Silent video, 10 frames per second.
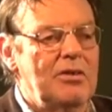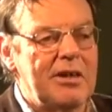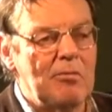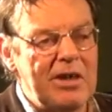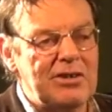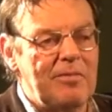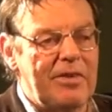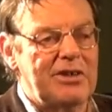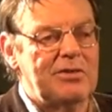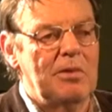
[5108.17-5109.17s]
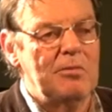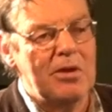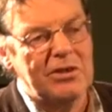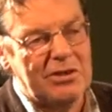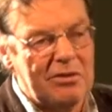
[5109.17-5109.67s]
only get wage inflation when
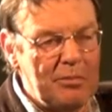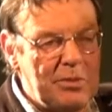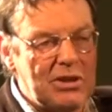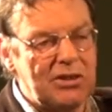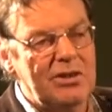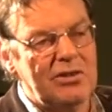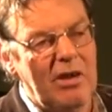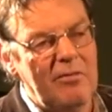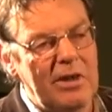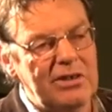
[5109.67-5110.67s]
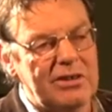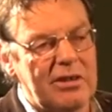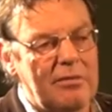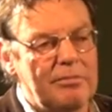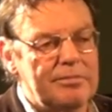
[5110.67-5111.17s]
workers are in a position to drive
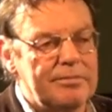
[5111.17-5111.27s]
wages up.